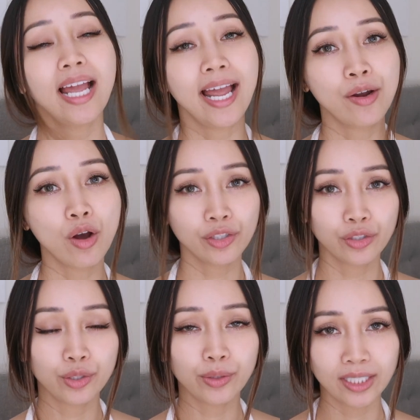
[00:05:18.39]
and
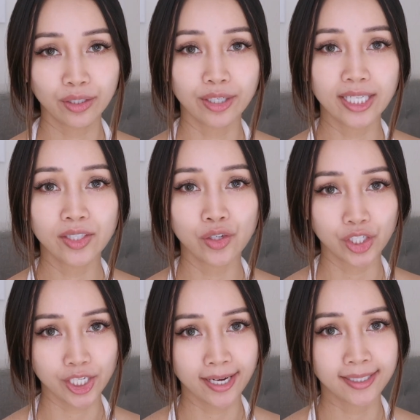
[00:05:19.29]
also to increase your
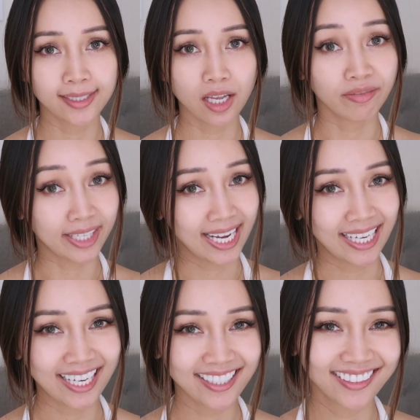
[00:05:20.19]
chance of getting
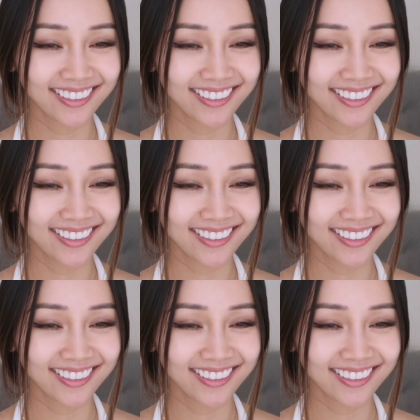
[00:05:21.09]
in.